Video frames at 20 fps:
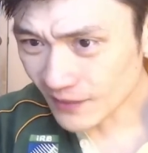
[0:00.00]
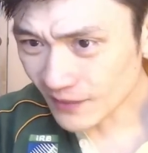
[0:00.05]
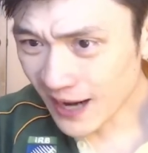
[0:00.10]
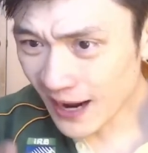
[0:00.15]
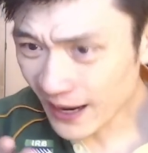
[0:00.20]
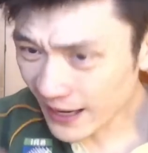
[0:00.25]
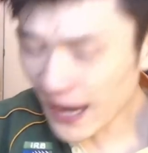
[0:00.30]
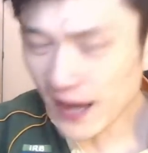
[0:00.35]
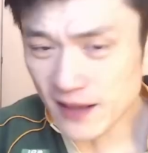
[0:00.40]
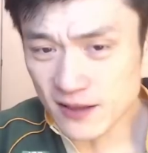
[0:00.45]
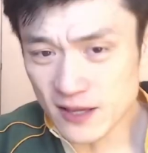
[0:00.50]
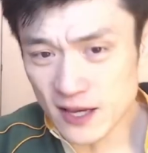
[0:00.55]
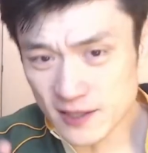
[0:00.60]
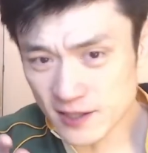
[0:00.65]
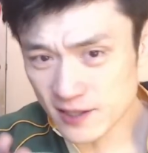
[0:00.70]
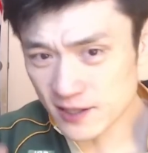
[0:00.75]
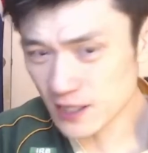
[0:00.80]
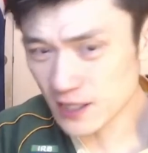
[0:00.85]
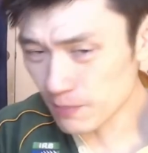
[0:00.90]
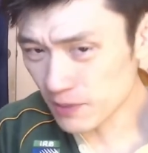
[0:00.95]
again, this
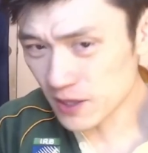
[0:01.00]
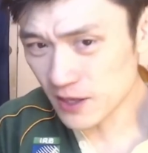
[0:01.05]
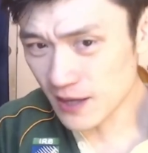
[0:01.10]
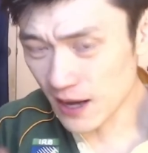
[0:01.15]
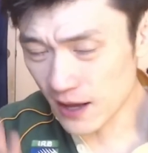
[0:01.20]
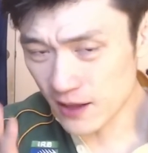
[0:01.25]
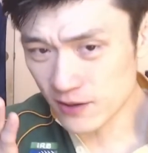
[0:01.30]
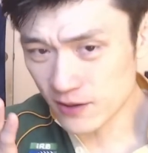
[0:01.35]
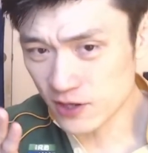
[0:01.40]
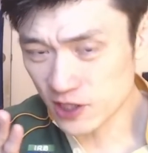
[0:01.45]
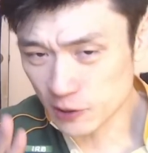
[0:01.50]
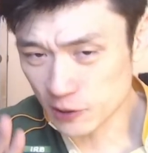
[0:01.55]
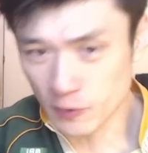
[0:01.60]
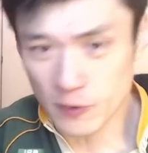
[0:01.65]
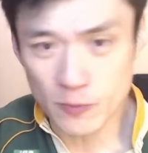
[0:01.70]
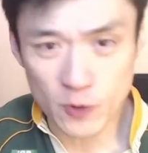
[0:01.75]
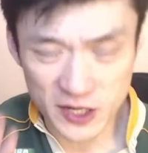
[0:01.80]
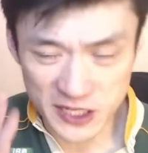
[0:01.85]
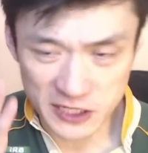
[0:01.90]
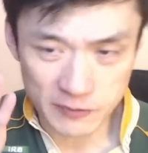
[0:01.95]
is something that the
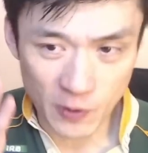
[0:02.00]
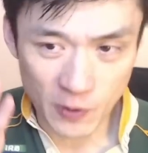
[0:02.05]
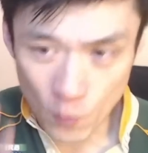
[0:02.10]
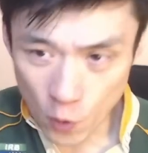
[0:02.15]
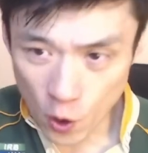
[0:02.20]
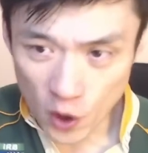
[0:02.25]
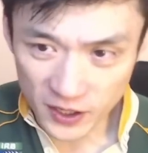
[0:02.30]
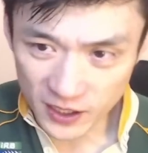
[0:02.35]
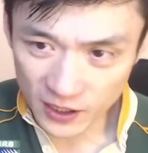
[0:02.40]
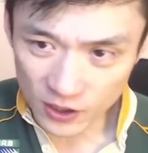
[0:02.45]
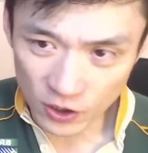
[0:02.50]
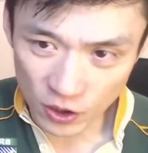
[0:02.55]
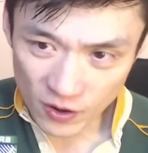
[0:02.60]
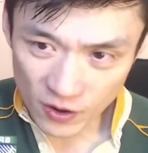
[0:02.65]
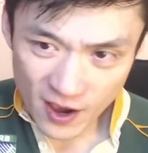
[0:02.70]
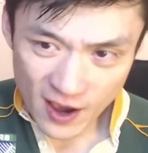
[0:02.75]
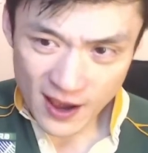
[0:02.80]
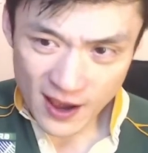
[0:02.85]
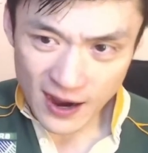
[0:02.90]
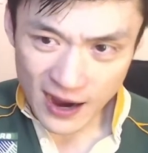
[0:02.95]
Springboks has been working on
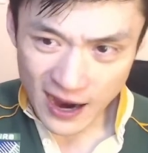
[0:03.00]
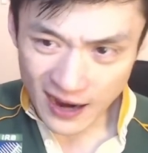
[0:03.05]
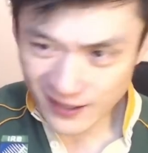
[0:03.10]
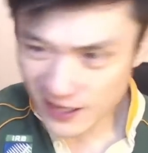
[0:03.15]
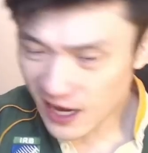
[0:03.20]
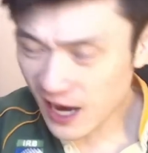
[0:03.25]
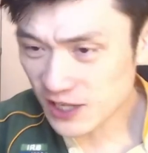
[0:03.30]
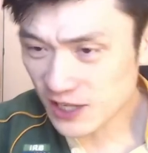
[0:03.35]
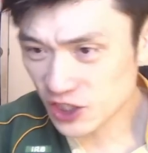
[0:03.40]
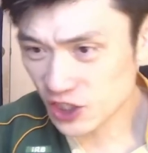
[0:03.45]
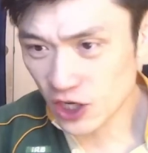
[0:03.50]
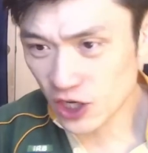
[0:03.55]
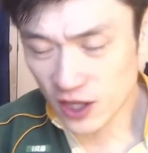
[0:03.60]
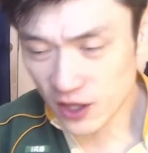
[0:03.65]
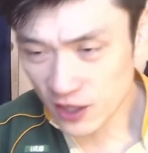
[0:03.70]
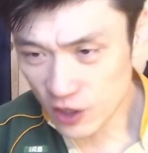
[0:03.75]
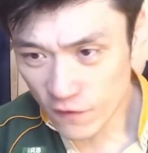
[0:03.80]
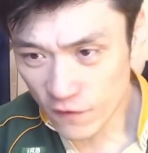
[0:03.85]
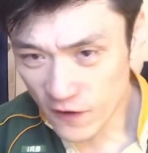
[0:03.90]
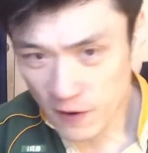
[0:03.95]
last year in
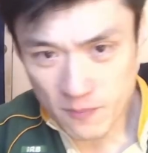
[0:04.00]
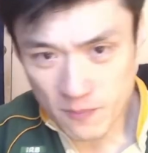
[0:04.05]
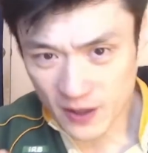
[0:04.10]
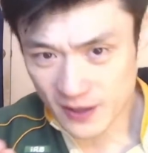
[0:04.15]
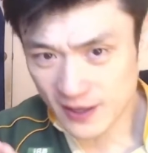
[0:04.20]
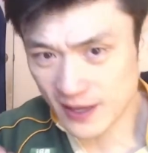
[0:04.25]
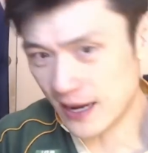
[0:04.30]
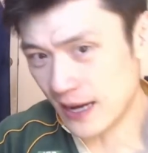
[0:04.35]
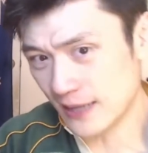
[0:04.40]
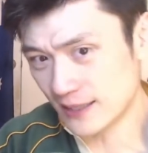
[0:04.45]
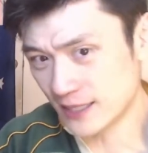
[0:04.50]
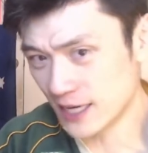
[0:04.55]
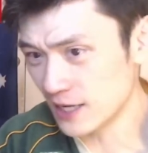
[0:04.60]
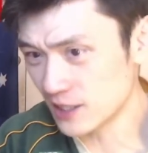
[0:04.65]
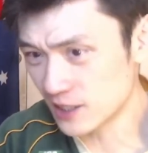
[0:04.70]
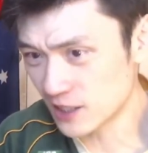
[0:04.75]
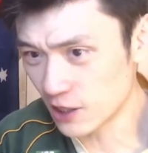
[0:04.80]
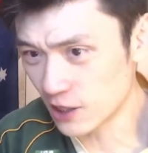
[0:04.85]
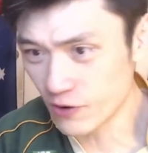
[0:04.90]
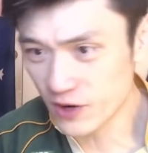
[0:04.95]
the November
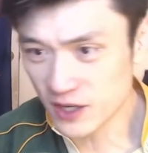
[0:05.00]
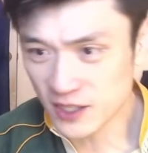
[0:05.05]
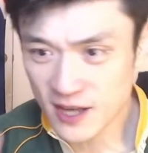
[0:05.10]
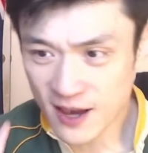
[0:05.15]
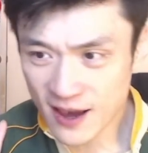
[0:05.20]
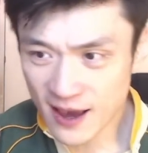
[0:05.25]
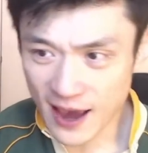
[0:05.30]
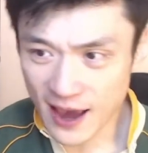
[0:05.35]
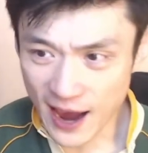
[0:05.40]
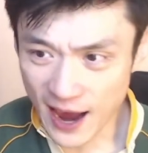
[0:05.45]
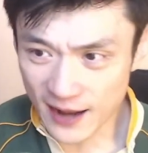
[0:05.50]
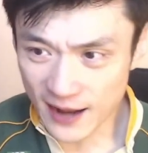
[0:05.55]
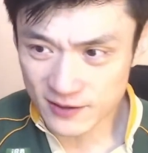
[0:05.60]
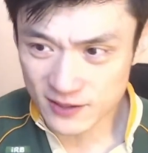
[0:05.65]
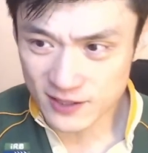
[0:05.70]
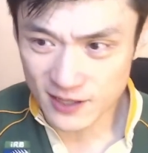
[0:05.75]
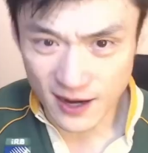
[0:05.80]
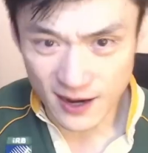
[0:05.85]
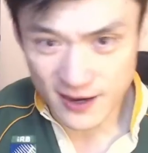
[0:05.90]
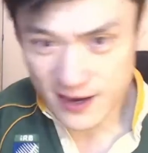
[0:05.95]
Test Series,
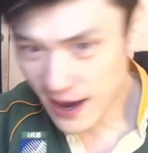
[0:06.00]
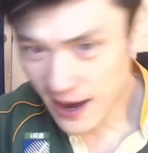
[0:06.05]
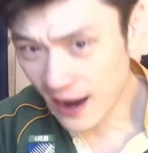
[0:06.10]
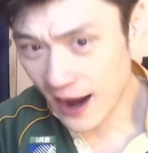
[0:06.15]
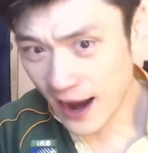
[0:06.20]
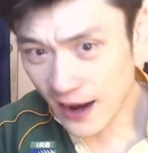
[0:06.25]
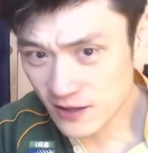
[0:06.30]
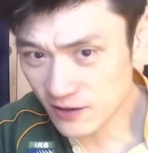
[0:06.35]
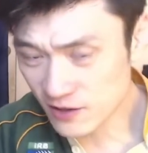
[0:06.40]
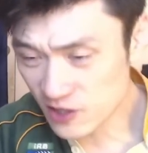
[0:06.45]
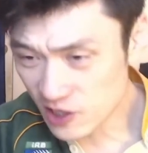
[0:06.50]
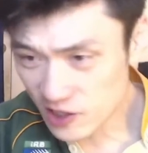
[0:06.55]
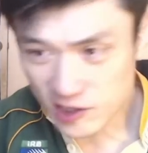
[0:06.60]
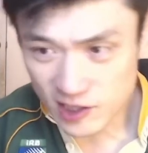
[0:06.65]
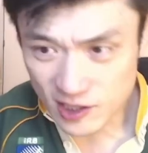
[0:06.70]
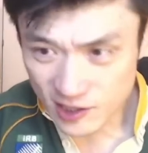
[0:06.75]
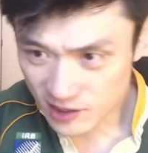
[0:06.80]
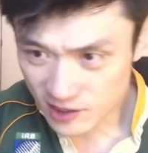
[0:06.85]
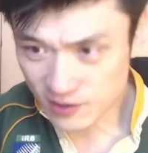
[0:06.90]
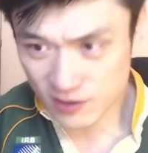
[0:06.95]
and and this
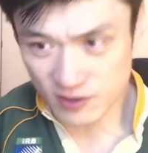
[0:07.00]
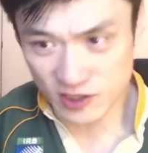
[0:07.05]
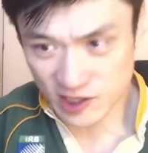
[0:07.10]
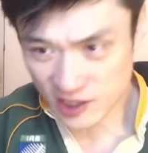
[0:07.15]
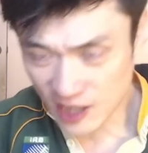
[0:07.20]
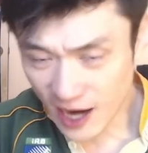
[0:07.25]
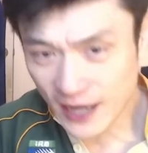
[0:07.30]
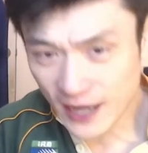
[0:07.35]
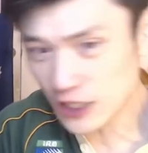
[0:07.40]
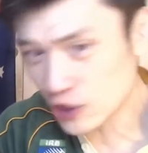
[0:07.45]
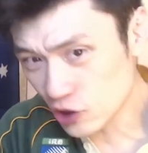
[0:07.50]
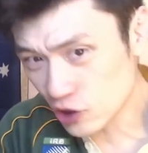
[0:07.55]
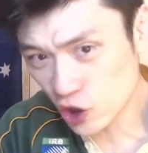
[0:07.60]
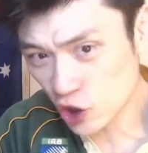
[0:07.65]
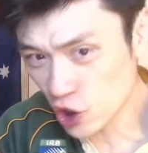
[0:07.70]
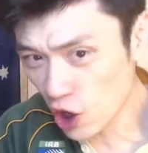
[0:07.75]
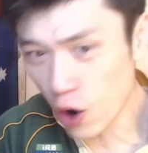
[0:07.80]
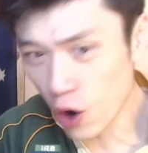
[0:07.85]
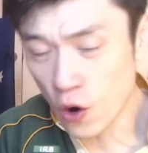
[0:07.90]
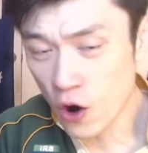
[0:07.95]
is starting to
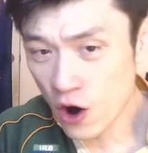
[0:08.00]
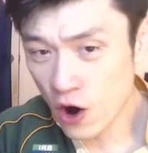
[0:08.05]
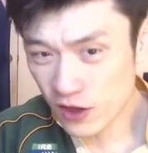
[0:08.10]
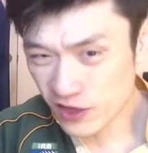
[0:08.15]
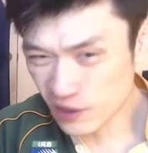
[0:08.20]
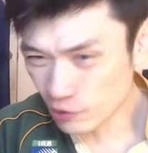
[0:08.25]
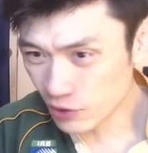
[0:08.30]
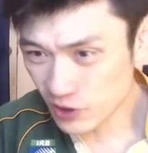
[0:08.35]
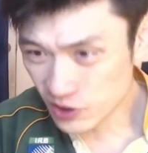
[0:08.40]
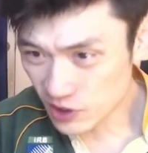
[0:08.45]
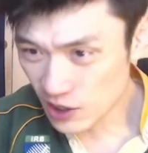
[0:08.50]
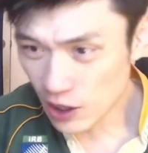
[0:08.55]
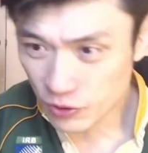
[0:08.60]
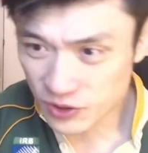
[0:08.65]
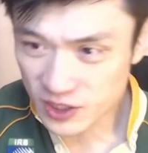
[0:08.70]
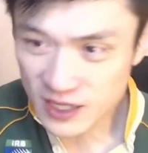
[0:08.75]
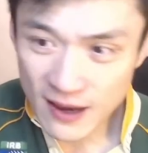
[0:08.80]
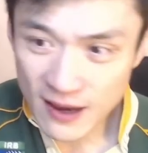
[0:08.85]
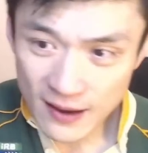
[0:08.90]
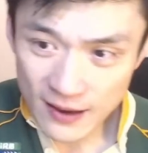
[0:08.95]
show the
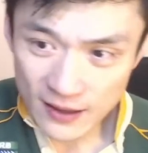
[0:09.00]
results.